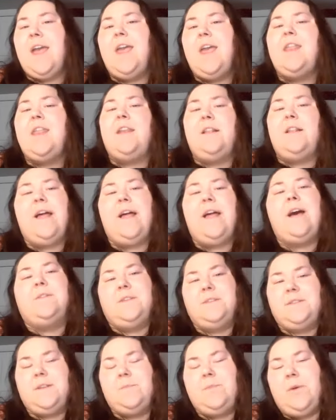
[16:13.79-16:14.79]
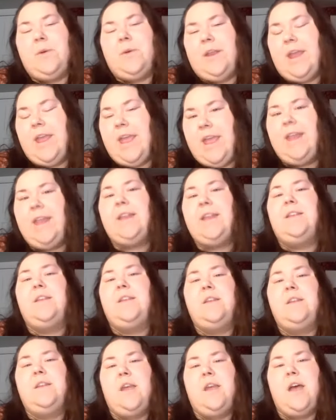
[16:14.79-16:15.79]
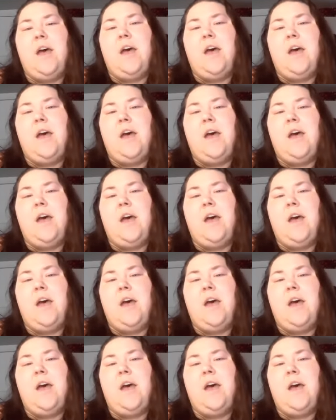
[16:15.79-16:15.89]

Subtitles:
and it allows us to put it in